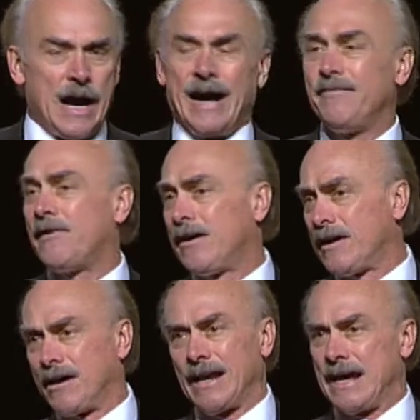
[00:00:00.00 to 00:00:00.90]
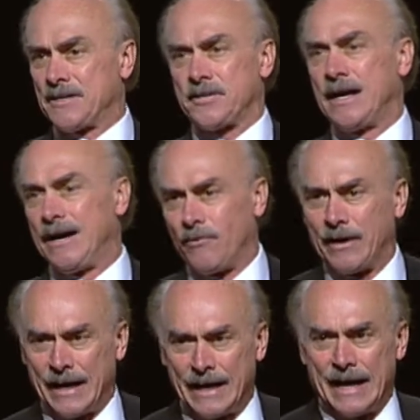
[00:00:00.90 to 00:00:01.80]
I found out last night when
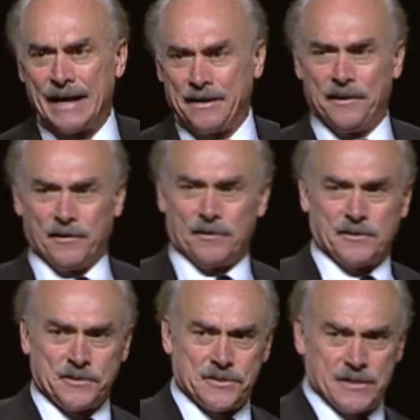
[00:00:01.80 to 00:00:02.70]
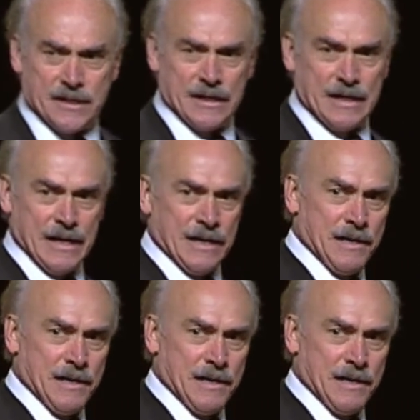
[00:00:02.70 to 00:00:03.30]
I got here is that I